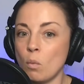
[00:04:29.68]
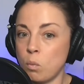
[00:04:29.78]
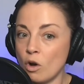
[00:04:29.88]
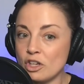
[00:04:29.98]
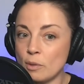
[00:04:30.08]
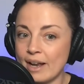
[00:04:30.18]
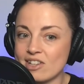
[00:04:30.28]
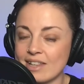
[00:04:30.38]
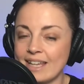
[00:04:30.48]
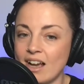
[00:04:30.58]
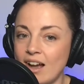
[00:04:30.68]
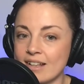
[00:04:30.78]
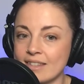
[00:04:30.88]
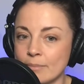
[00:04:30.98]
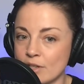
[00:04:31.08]
what you actually
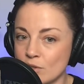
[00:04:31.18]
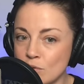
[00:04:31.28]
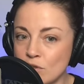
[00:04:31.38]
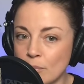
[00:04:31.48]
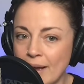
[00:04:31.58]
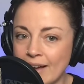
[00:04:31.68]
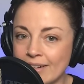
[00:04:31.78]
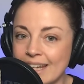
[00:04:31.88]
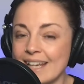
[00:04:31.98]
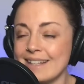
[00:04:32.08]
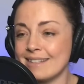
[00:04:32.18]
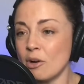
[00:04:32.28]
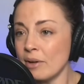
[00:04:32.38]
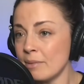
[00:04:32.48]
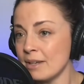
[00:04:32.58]
ask them to talk about is
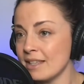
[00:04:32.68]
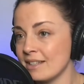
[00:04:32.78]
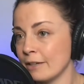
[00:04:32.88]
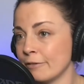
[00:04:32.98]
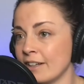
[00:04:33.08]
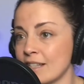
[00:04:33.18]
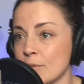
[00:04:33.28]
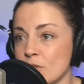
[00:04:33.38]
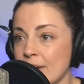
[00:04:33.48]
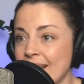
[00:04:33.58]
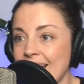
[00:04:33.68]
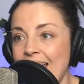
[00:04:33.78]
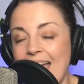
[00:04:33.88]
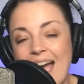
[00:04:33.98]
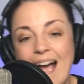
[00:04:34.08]
going to be the difference between
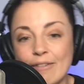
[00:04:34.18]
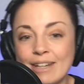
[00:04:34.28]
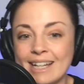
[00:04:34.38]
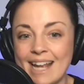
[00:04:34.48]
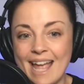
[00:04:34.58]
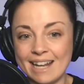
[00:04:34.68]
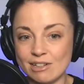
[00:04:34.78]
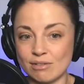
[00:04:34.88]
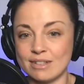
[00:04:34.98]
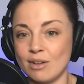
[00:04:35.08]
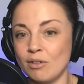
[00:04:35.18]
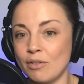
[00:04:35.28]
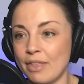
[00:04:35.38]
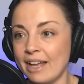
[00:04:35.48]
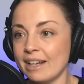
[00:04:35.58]
having an end
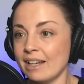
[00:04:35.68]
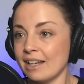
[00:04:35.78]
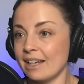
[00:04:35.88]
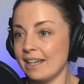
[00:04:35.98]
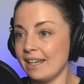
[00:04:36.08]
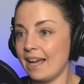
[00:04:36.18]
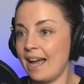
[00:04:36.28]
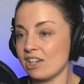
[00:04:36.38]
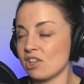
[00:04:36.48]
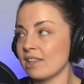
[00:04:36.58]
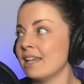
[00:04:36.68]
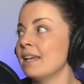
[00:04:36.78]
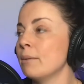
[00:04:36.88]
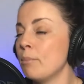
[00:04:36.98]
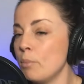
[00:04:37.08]
result that
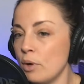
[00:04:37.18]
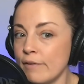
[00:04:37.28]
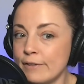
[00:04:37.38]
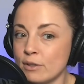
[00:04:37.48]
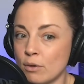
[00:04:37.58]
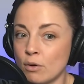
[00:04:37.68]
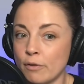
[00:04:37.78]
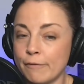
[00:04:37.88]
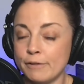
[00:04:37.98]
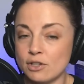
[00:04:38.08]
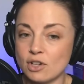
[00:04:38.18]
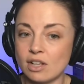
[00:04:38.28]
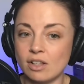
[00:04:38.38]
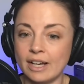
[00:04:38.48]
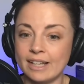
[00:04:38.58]
actually moves your future
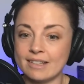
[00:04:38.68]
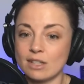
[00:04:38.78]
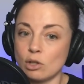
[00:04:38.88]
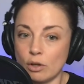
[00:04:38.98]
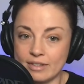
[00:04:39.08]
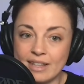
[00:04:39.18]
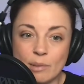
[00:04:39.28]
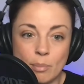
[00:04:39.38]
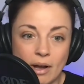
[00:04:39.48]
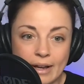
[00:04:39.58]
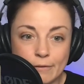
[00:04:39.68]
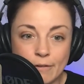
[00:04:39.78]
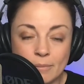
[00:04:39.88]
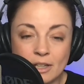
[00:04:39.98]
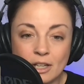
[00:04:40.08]
clients closer to buying
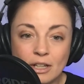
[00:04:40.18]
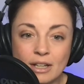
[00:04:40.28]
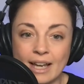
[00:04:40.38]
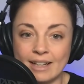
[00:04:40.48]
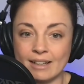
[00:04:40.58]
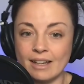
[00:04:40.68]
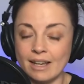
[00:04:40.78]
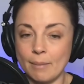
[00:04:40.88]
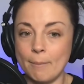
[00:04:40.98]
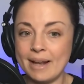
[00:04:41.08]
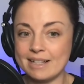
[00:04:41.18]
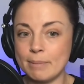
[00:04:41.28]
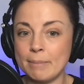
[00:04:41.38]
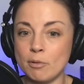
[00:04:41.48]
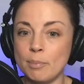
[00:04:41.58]
from you and makes
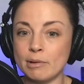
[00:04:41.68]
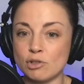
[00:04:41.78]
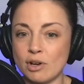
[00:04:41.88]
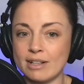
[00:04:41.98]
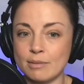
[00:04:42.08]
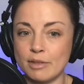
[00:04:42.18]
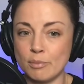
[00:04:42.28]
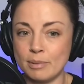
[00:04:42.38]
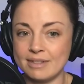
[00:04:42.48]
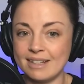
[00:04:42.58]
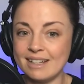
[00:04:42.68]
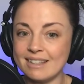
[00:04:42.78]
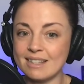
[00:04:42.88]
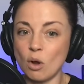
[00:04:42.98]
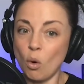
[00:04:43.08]
people build trust with your
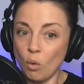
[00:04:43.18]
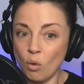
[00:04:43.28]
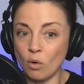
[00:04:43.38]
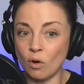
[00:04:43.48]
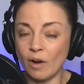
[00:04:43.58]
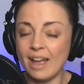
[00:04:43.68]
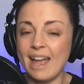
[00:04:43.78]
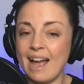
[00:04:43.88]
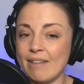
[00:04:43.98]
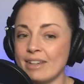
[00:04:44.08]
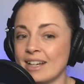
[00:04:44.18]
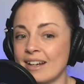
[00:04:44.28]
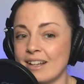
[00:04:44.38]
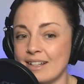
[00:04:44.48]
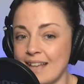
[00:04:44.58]
business, or having
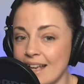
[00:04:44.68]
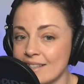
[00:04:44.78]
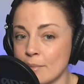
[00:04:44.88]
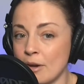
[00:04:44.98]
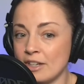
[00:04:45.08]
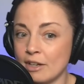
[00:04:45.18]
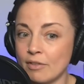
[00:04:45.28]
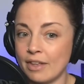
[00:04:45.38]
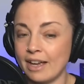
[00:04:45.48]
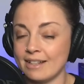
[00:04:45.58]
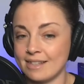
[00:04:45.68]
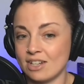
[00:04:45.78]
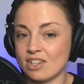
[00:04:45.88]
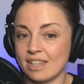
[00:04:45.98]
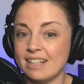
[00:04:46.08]
a, a testimonial that
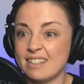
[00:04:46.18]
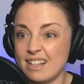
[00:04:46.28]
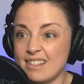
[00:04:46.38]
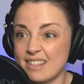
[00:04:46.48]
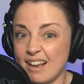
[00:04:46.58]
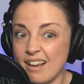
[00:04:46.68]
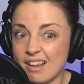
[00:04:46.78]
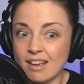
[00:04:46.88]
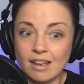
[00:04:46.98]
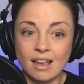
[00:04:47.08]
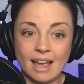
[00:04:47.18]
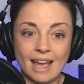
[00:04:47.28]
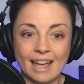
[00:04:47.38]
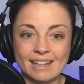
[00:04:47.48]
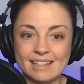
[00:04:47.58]
essentially does suck
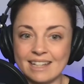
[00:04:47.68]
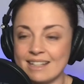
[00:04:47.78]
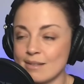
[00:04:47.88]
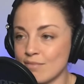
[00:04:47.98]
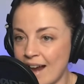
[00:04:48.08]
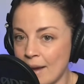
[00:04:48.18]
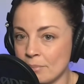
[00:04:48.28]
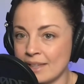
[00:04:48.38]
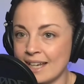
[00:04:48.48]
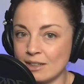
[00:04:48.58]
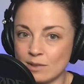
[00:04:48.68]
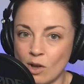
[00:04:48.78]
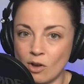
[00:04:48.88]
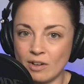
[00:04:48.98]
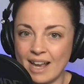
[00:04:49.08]
and is rambling
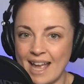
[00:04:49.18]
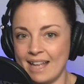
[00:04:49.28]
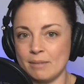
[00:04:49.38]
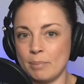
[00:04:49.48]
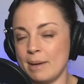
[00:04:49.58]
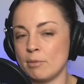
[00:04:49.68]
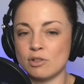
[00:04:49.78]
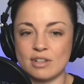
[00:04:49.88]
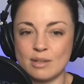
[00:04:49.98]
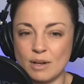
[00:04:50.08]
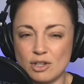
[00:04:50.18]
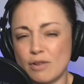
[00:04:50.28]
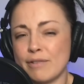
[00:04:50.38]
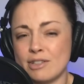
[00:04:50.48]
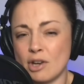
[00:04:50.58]
long and people just switch
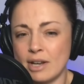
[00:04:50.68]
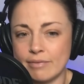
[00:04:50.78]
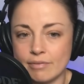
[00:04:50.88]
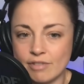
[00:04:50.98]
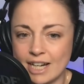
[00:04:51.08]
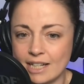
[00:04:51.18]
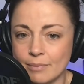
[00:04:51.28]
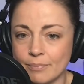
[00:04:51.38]
off and don't even read.